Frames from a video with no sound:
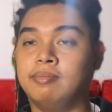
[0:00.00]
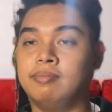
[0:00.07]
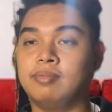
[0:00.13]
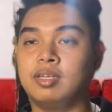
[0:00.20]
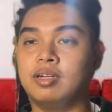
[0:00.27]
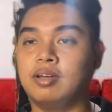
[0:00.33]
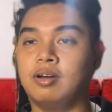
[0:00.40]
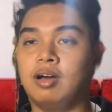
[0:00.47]

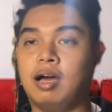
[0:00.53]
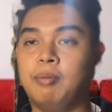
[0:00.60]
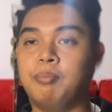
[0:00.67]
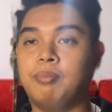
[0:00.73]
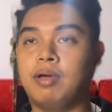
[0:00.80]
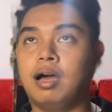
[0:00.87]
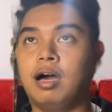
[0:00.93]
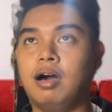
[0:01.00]
you know, a
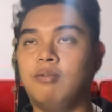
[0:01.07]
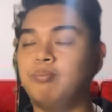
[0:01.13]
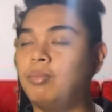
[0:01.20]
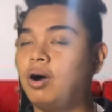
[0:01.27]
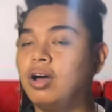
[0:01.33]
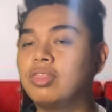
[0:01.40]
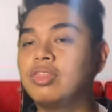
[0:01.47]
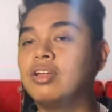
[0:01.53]

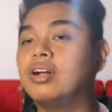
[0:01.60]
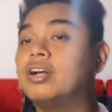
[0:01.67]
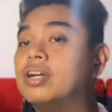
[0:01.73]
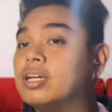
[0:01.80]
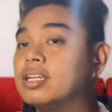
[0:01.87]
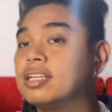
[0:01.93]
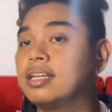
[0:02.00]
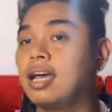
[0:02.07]

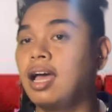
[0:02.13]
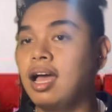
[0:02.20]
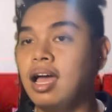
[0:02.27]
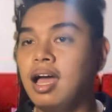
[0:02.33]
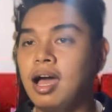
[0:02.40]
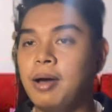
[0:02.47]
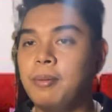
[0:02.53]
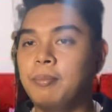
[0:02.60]
modern
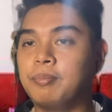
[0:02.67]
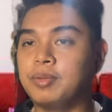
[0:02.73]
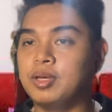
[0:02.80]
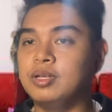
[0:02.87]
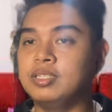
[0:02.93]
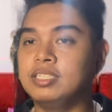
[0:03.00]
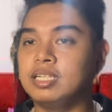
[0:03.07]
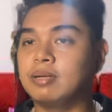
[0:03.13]

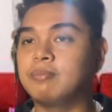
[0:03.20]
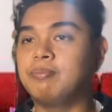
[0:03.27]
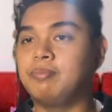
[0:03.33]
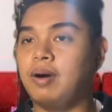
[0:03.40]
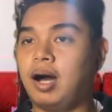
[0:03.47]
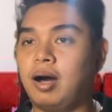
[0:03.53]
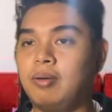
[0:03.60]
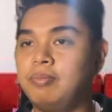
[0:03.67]
music
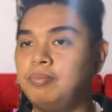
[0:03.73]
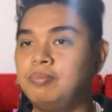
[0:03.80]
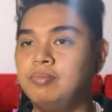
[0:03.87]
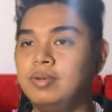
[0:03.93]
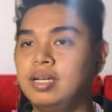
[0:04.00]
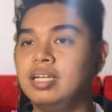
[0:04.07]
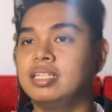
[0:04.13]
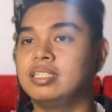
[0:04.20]
pop,
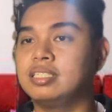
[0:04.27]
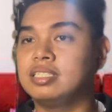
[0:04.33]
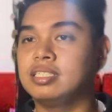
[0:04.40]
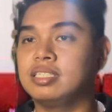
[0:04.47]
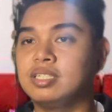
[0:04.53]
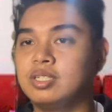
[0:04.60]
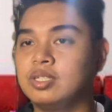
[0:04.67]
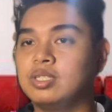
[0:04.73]

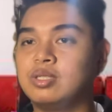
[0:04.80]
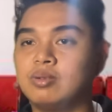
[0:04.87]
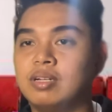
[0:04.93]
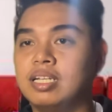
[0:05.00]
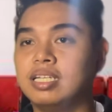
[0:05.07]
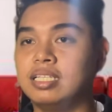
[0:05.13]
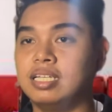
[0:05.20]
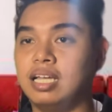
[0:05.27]
it's
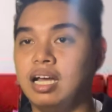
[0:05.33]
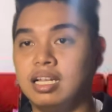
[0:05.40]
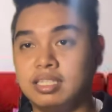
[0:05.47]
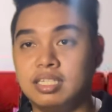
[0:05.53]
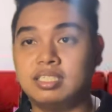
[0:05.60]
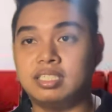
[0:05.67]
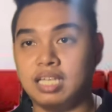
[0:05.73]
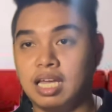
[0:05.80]
usually
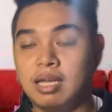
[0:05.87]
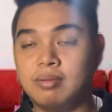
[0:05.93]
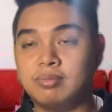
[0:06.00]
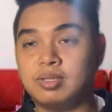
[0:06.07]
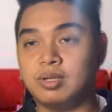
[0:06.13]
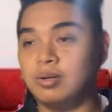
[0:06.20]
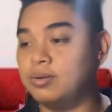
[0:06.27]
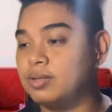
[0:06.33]
the same.
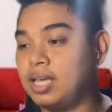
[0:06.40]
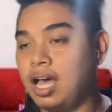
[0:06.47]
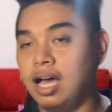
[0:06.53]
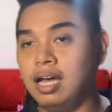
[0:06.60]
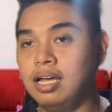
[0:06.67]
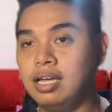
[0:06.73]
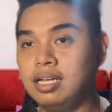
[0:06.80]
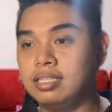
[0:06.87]
So yeah,
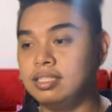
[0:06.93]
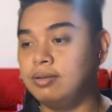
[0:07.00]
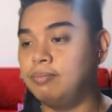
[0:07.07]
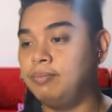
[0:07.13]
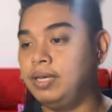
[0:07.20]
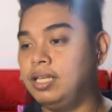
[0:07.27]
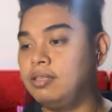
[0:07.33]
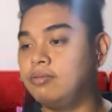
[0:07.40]
the
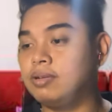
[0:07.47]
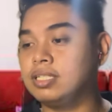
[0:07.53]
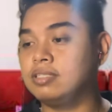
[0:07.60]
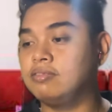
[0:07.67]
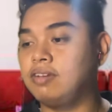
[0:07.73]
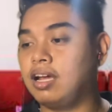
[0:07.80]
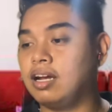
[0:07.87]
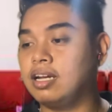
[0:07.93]
beat was
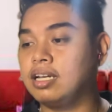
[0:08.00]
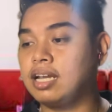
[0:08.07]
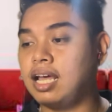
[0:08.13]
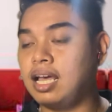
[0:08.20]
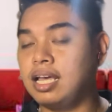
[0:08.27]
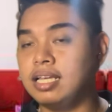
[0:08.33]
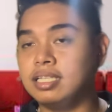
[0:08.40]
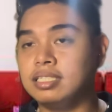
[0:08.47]
very
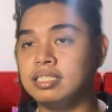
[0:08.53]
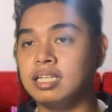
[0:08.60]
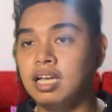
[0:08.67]
nice.